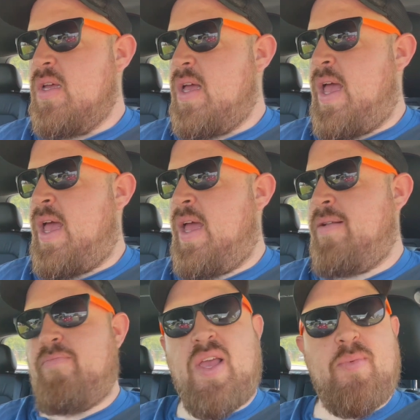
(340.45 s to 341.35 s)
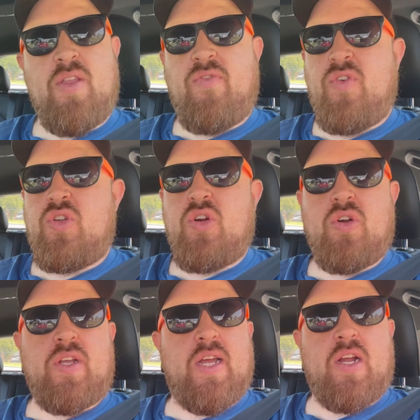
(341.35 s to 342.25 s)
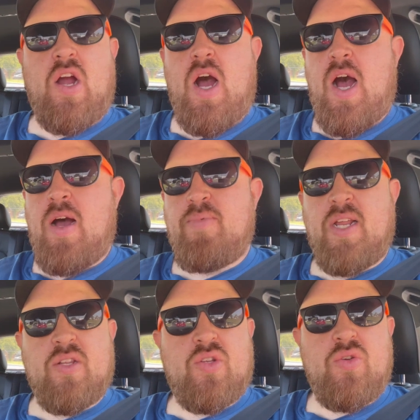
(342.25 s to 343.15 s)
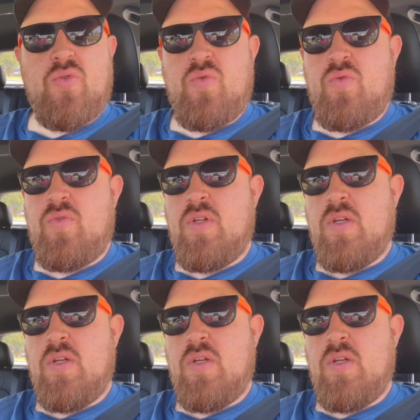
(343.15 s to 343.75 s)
And maybe in the future, get a Cobb, get a tune,